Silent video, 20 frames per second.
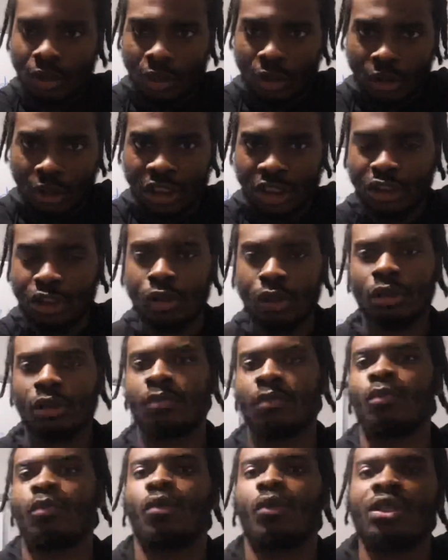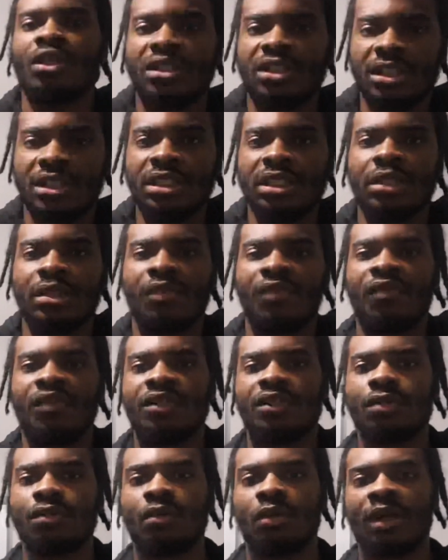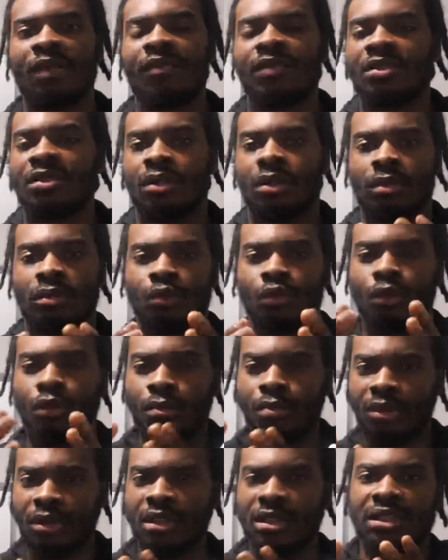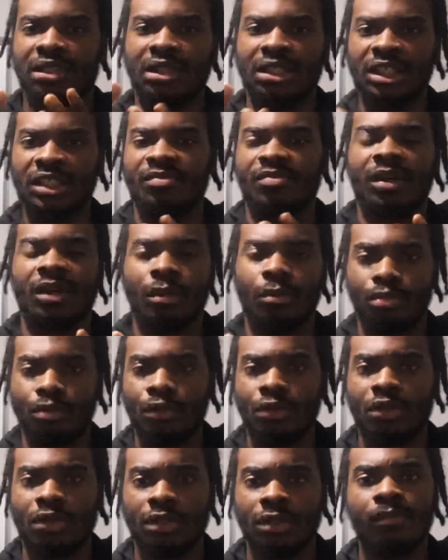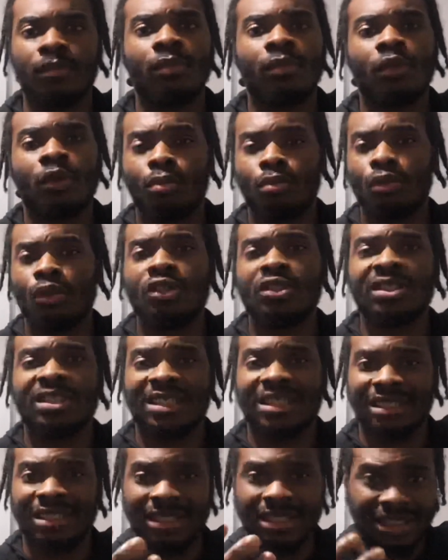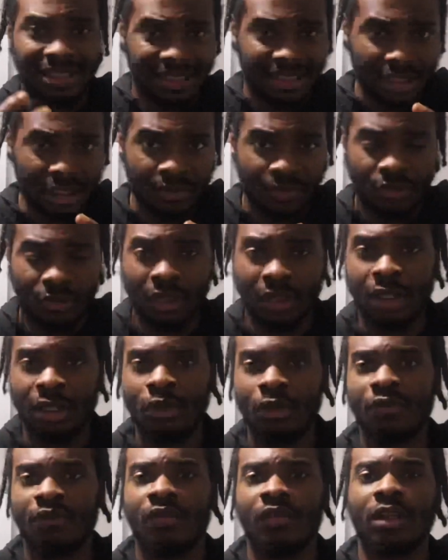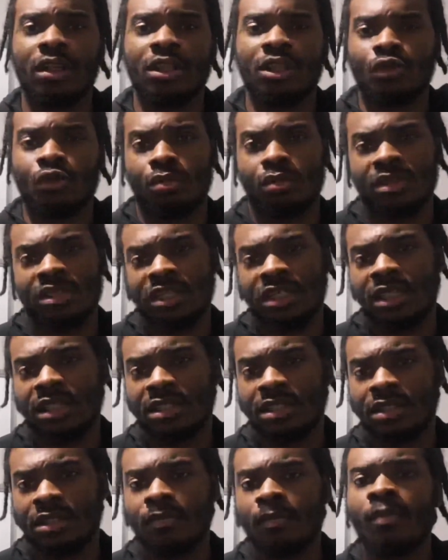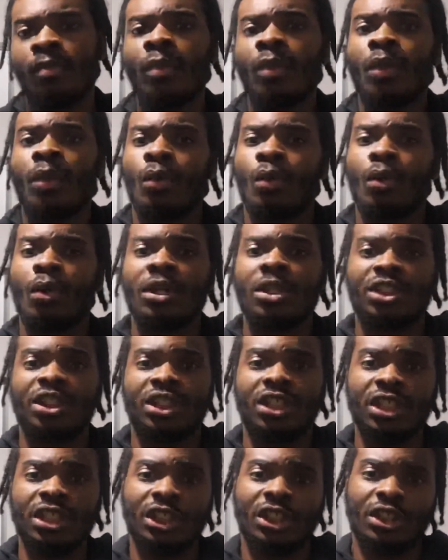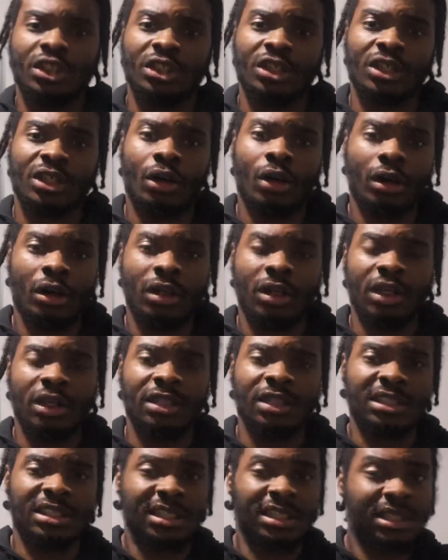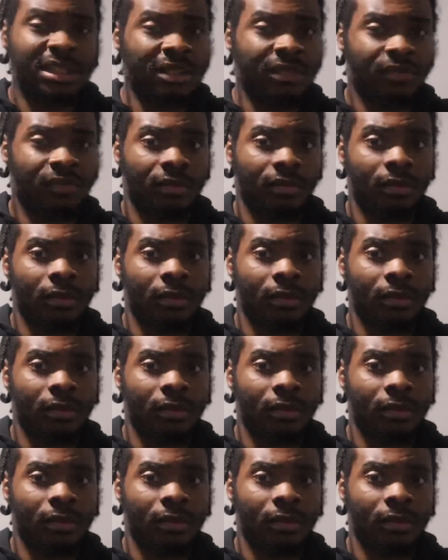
it's not what you see in the physical avatar. Don't be deceived by the beauty. The beauty can deceive you, and then you thinking this woman is innocent, whereas she is just cunning, deceiving.